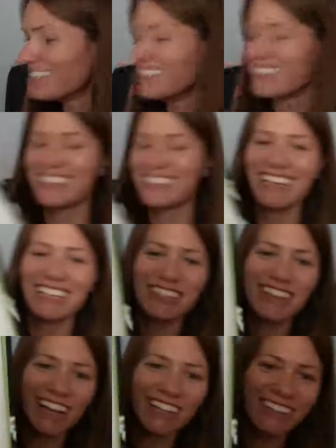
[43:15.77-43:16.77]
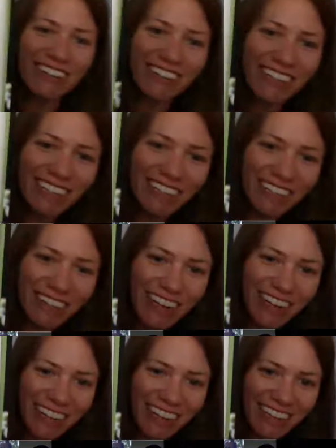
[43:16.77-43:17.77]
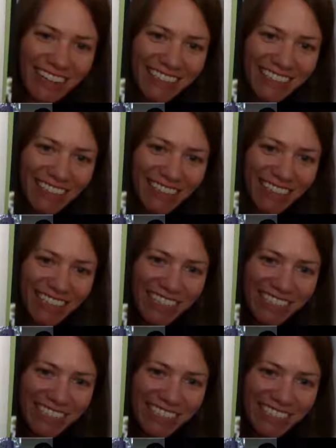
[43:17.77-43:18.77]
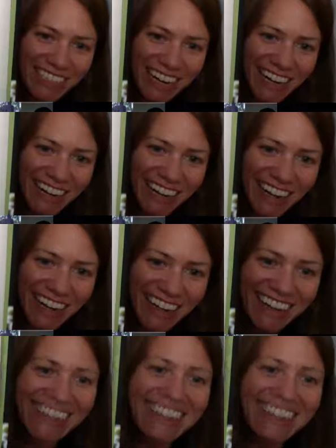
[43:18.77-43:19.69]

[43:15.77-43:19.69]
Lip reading: There's like, you've got your really great like 70s hair guy there.